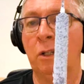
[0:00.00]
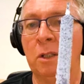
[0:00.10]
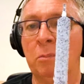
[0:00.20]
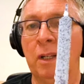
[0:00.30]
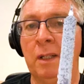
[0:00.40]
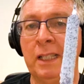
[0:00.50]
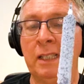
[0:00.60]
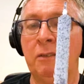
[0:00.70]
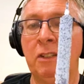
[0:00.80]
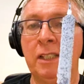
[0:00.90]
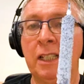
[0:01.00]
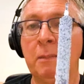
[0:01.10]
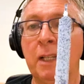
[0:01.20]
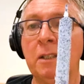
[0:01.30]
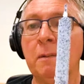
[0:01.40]
to look at mine at least every
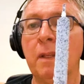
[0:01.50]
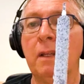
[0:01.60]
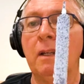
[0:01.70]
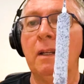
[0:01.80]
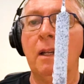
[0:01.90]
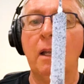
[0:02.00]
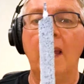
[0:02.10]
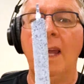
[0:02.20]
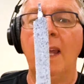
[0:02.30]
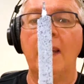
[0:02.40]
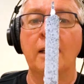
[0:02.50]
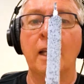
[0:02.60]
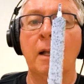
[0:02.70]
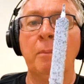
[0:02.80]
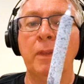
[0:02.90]
6 months.
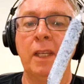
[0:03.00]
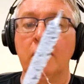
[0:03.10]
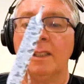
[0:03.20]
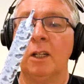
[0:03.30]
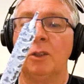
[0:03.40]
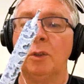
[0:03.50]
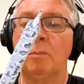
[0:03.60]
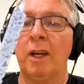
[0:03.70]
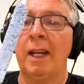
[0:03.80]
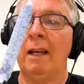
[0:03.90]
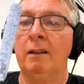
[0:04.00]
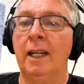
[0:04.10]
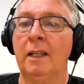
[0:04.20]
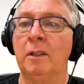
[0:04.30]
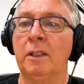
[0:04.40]
And as I said, I took mine
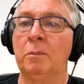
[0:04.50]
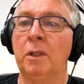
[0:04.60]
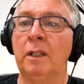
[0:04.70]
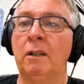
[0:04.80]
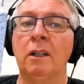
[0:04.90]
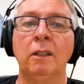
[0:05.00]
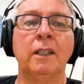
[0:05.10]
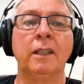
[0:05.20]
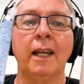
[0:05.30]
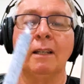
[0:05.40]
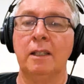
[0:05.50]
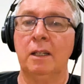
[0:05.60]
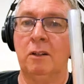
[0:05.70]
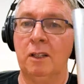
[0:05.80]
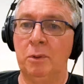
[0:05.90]
out and I thought, my God, look at that.
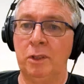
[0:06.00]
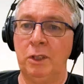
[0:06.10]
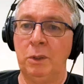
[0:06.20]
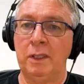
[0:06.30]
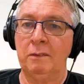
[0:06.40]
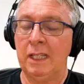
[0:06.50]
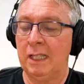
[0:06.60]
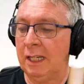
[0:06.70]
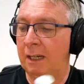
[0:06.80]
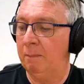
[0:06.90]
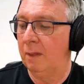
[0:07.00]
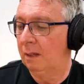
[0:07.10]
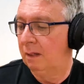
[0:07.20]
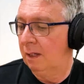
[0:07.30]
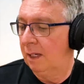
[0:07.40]
So I put a new one of these in.
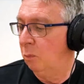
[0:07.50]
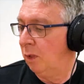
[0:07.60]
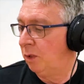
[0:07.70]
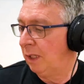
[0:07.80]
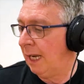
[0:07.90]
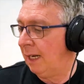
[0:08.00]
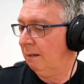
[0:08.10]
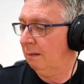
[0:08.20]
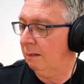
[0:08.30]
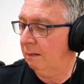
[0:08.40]
And what you get